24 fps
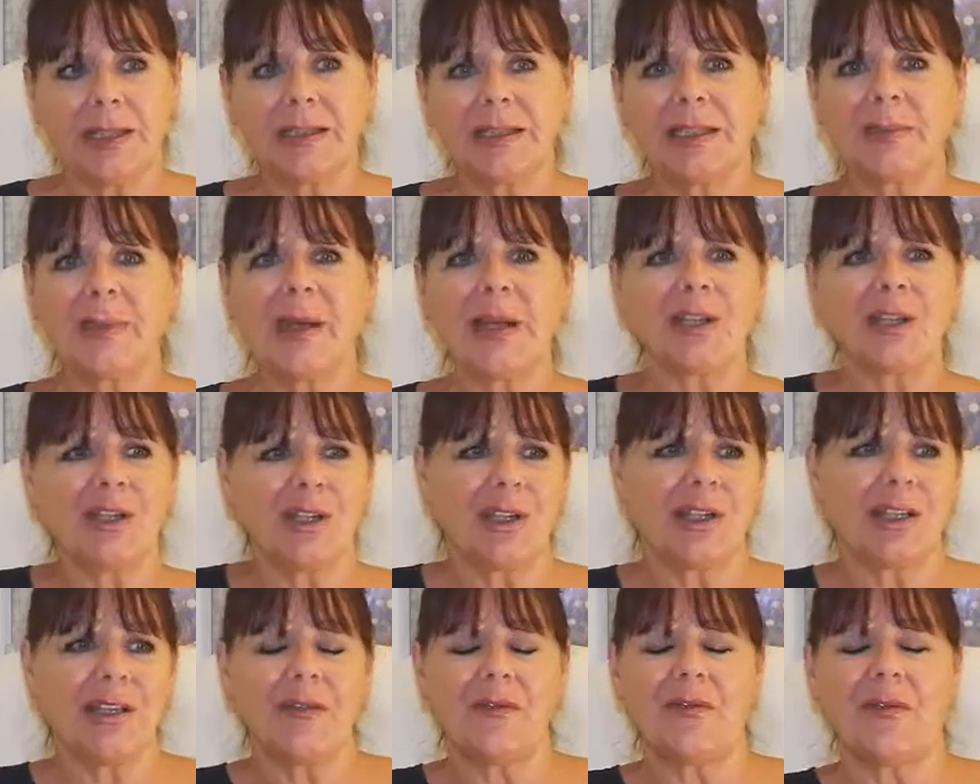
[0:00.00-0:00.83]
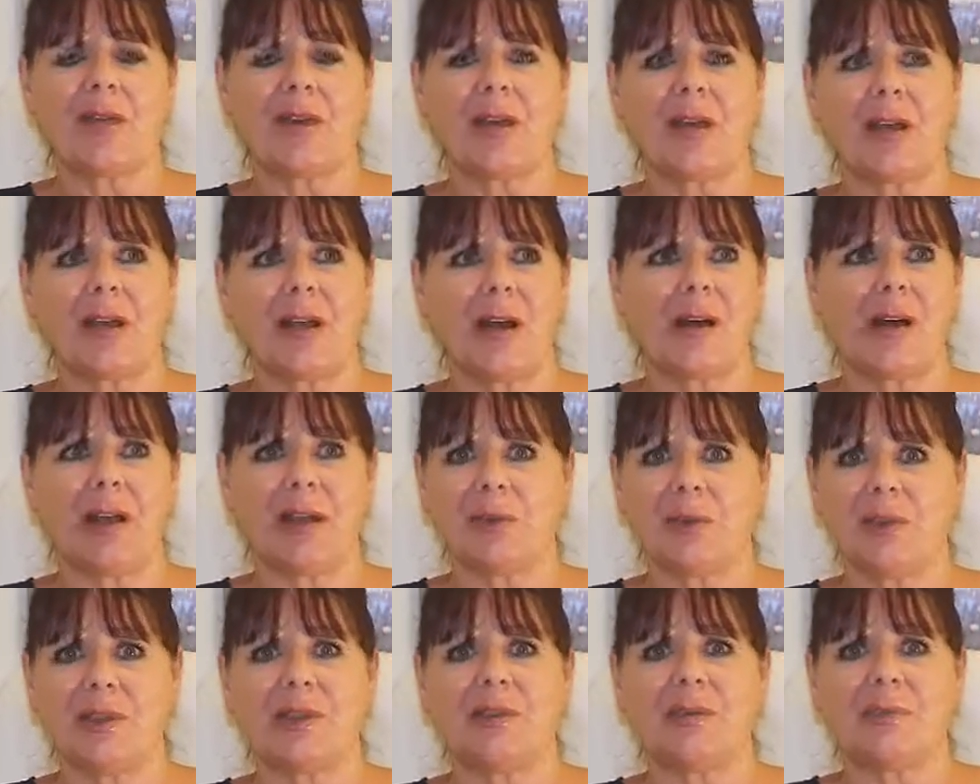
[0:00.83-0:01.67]
especially if the
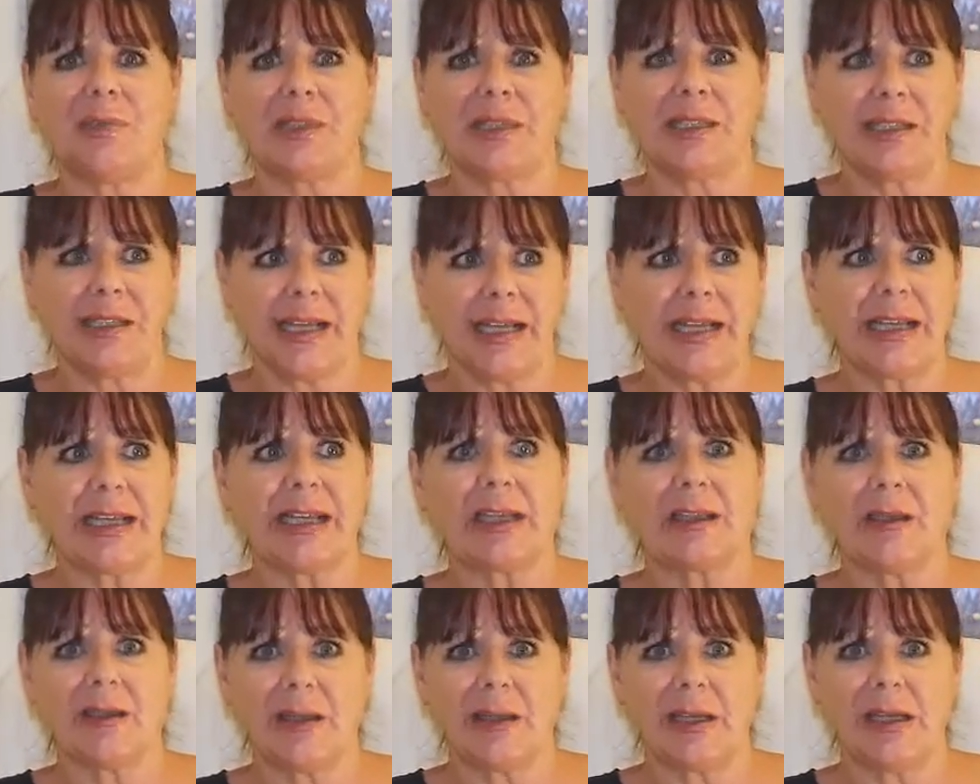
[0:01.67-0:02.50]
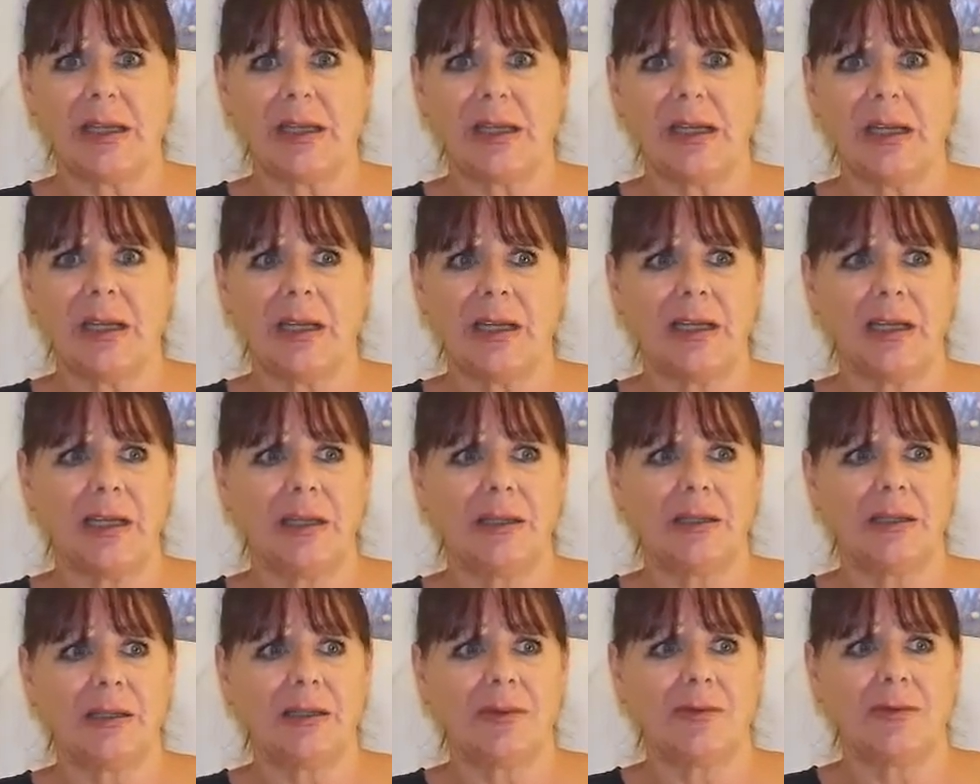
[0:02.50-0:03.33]
guy was particularly
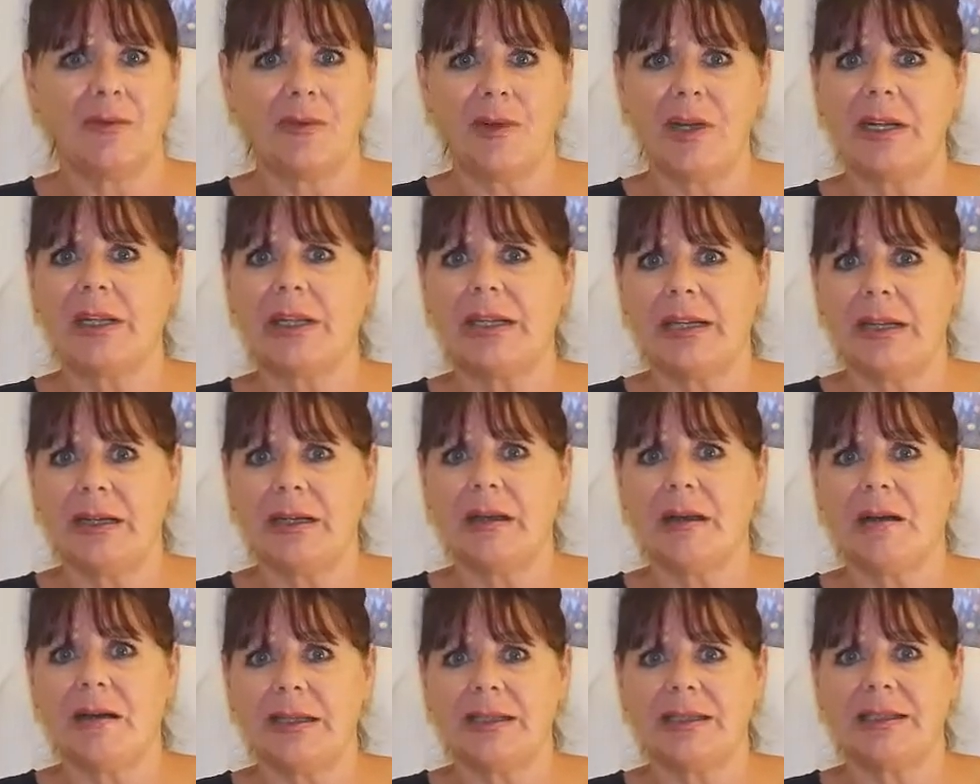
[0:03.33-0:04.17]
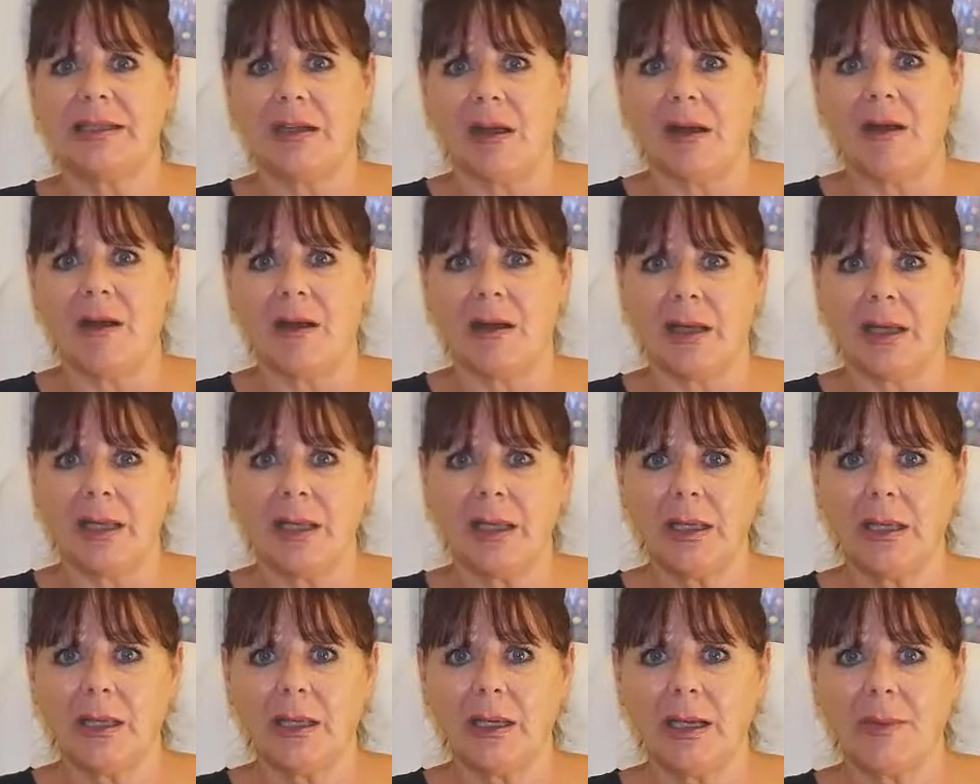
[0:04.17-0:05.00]
really a nice
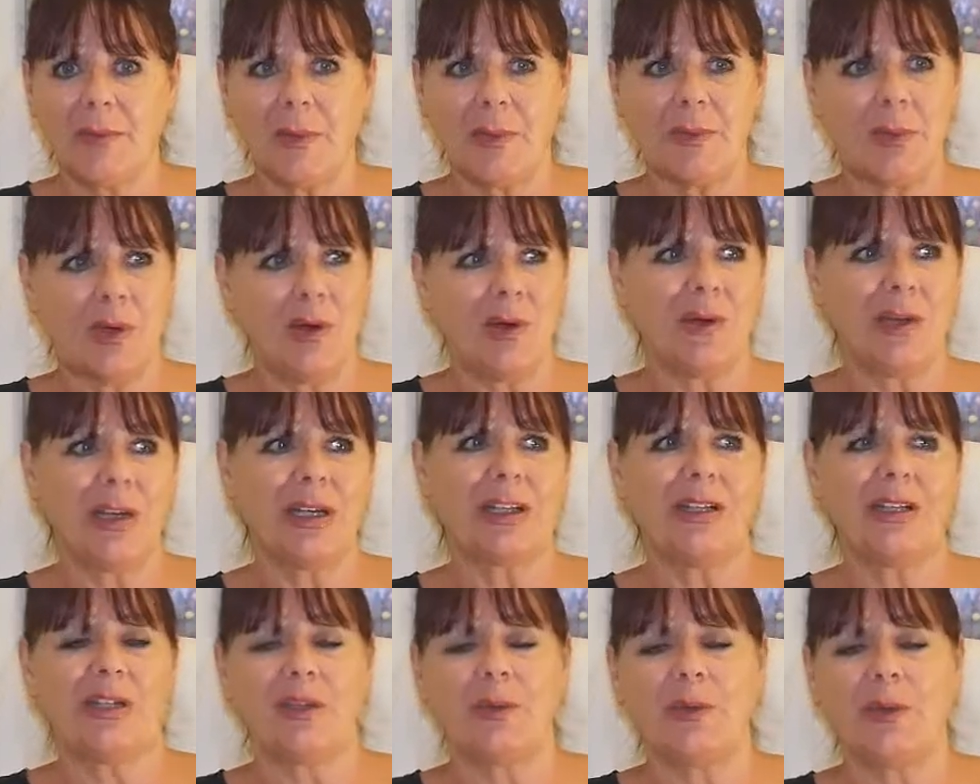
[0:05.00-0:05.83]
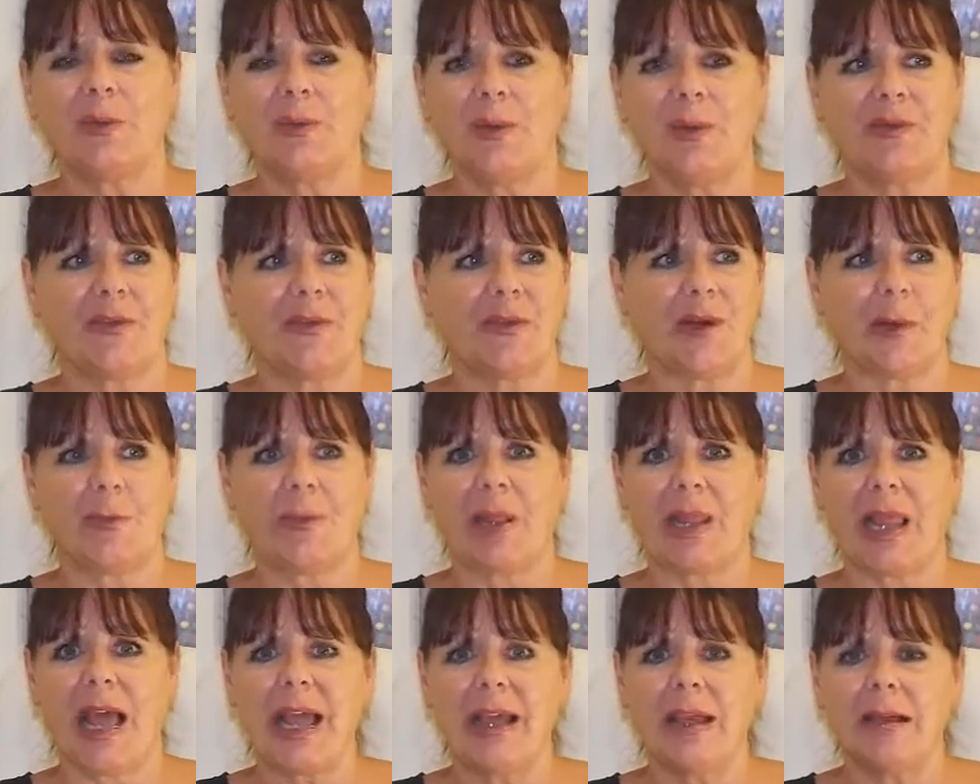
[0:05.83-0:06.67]
guy. I mean, we're not going to do it for a
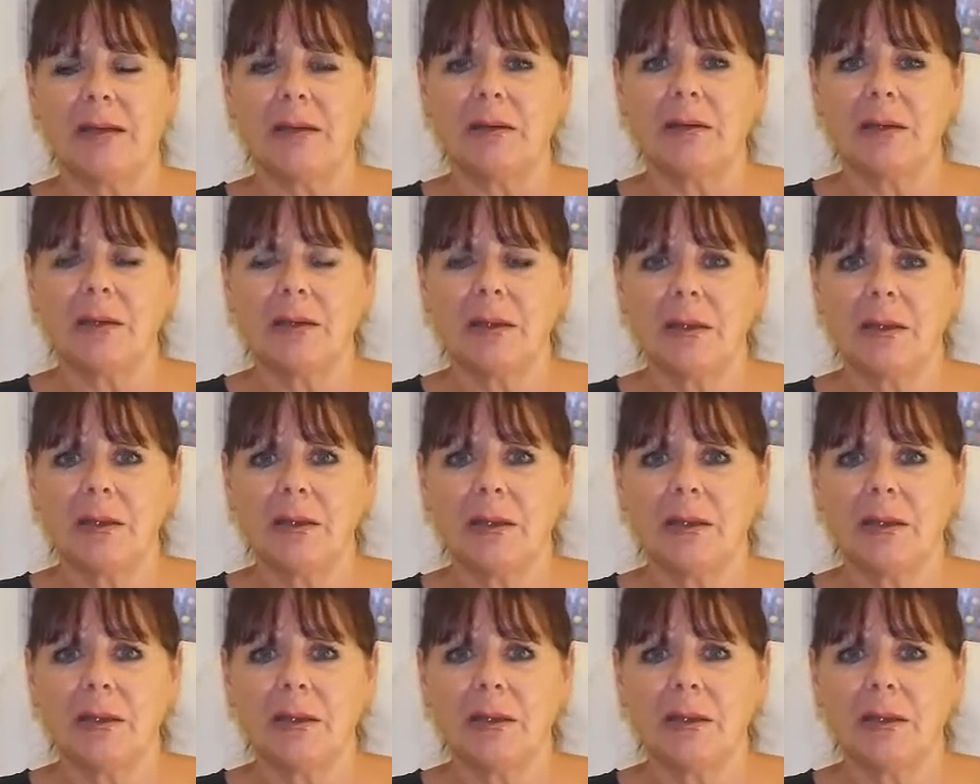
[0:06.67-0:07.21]
player.